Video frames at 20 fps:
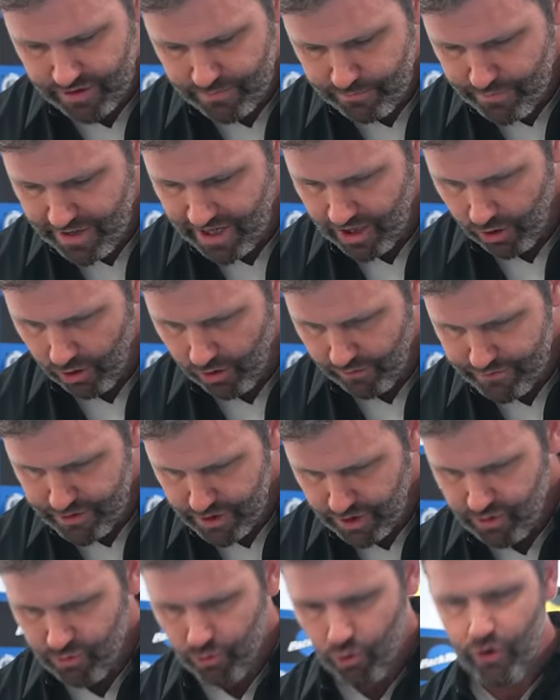middle of your
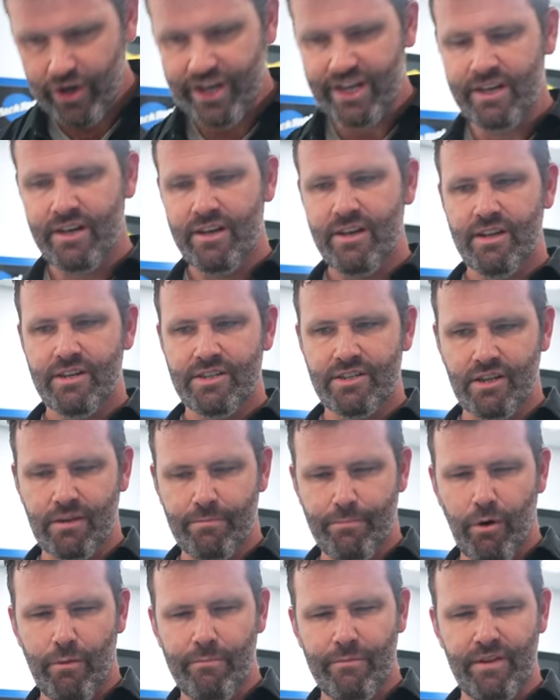groin to the
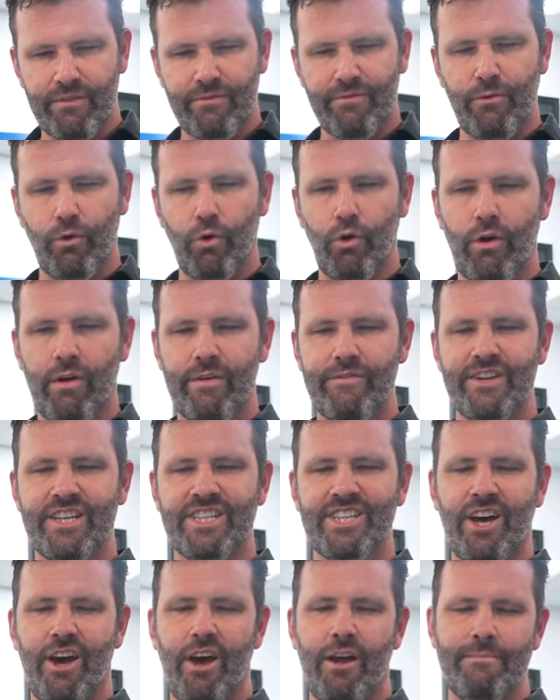bottom of the floor. If you
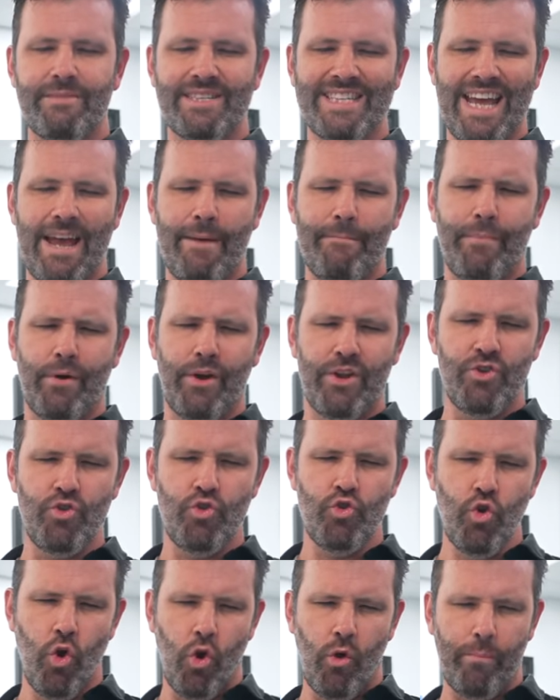times that by
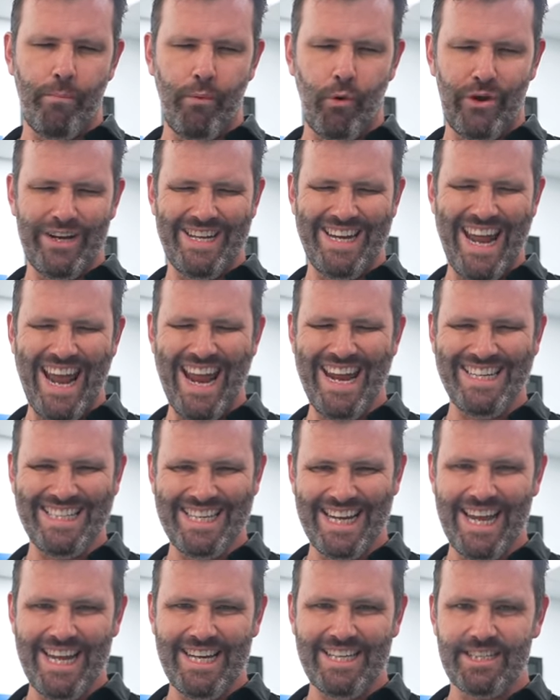
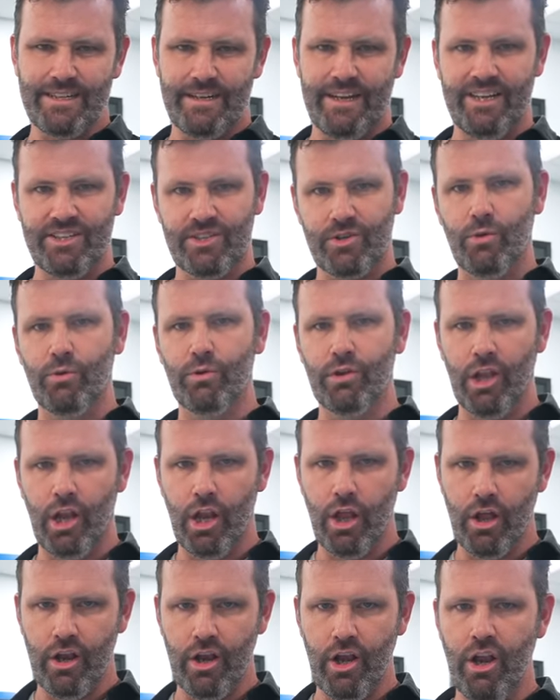0.88, it's called
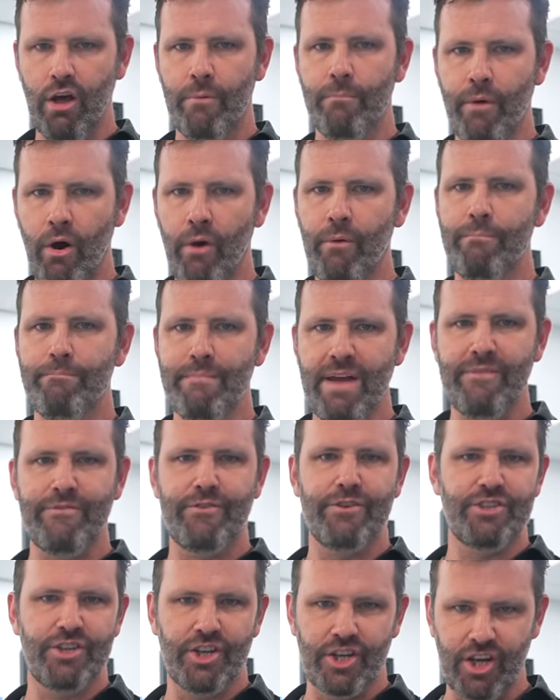Le Mans
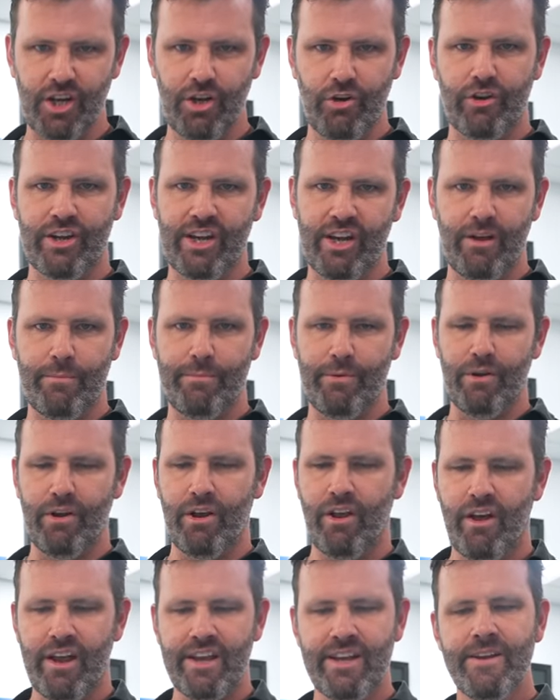method. You can look it up
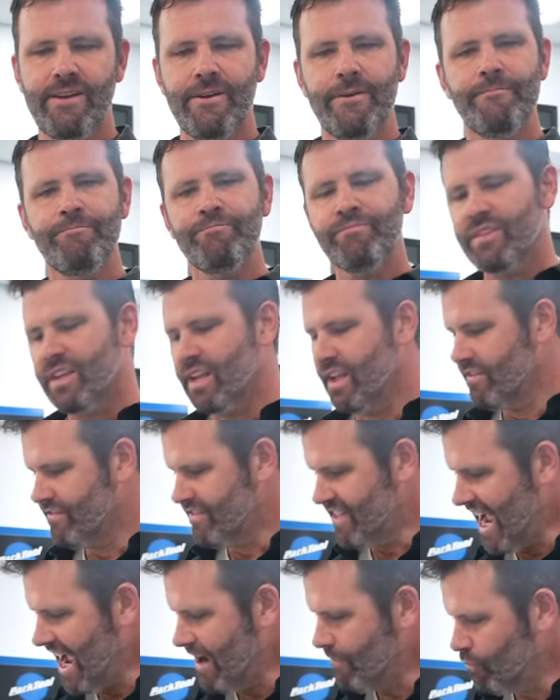online.
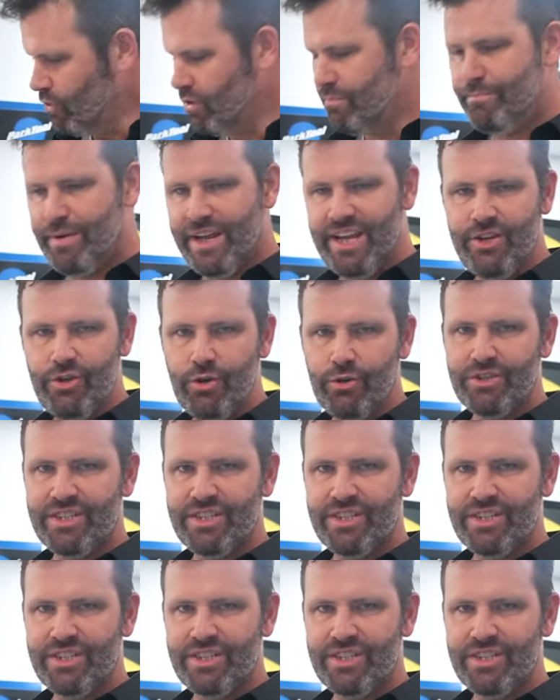That would be your